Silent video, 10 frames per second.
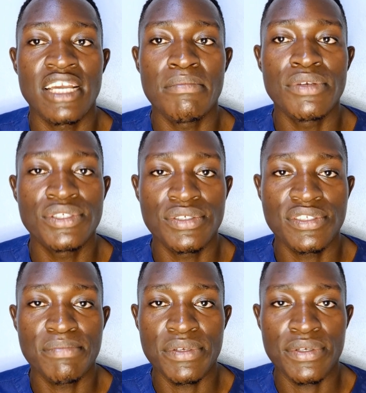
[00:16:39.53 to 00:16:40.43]

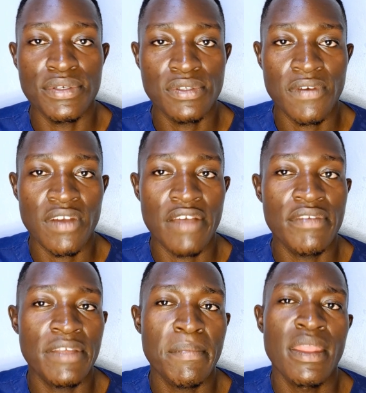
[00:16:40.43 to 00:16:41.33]
abortions because of
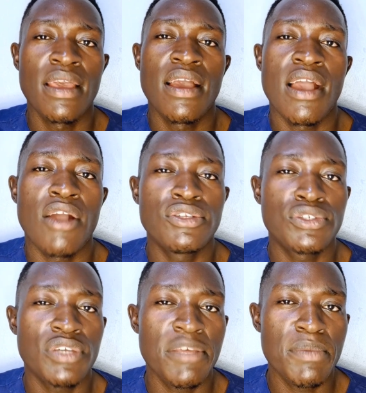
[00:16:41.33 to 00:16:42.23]
having
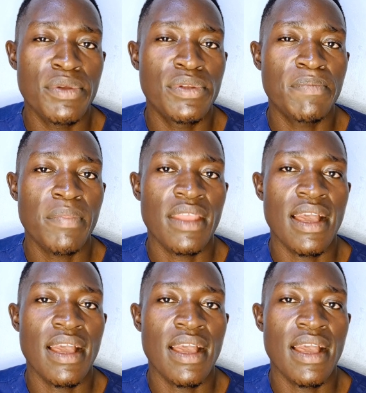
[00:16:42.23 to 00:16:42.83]
autoimmune